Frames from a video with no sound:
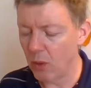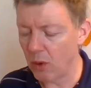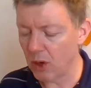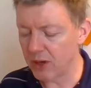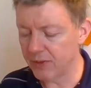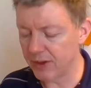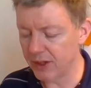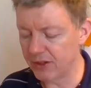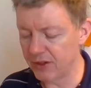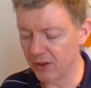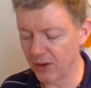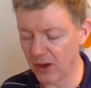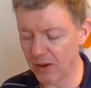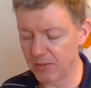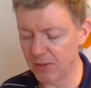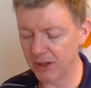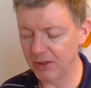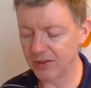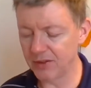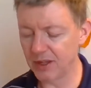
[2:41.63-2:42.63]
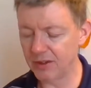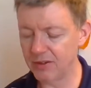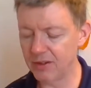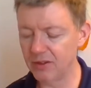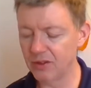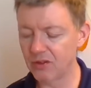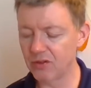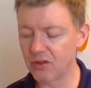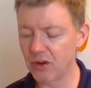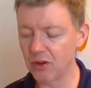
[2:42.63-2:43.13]
What have I done in my
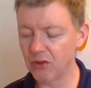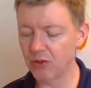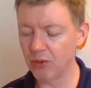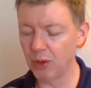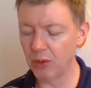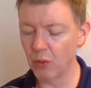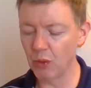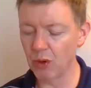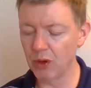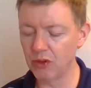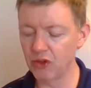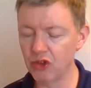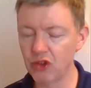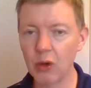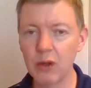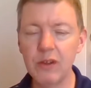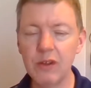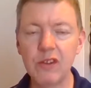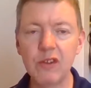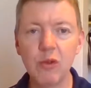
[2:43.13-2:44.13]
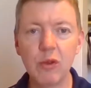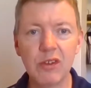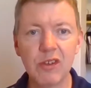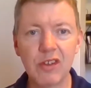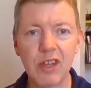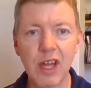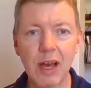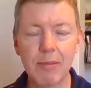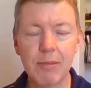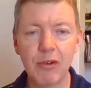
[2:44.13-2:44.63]
sentence structure and word choice to
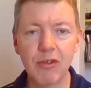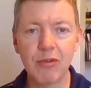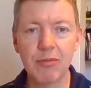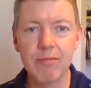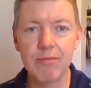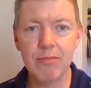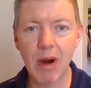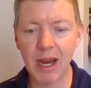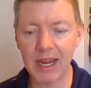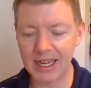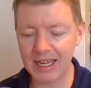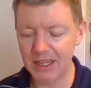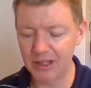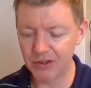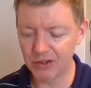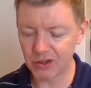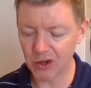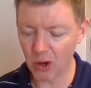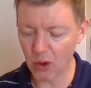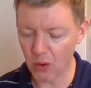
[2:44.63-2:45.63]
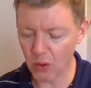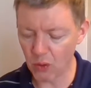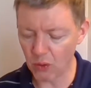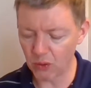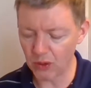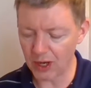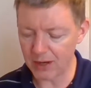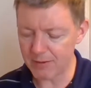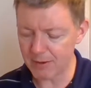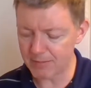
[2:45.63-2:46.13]
establish my
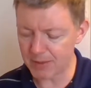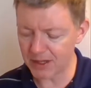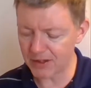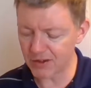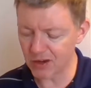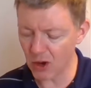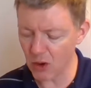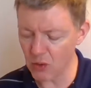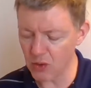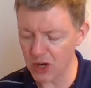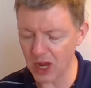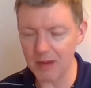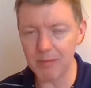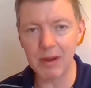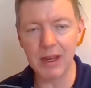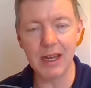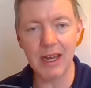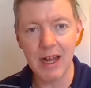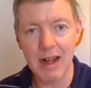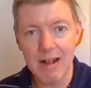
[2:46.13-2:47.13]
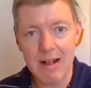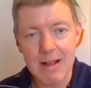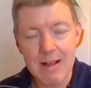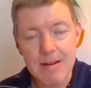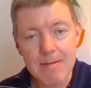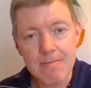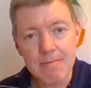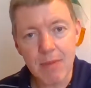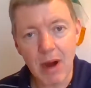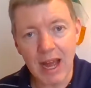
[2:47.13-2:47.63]
tone? And by tone, I mean
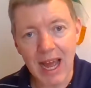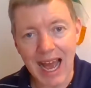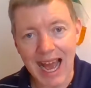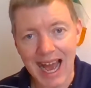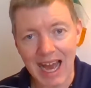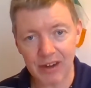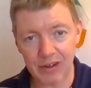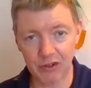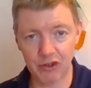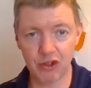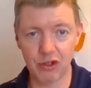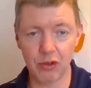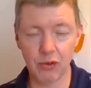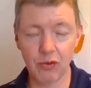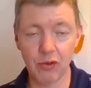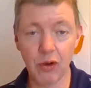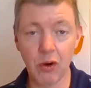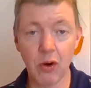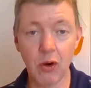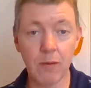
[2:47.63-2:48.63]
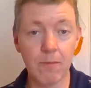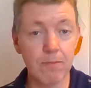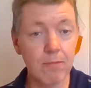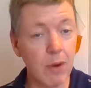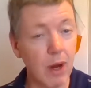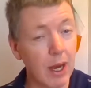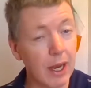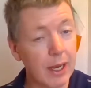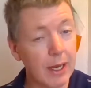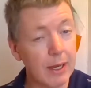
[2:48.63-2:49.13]
my attitude, or
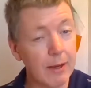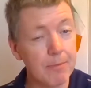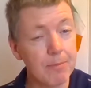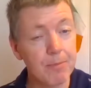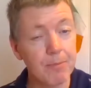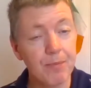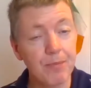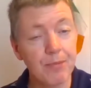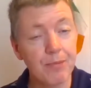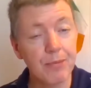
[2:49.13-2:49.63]
my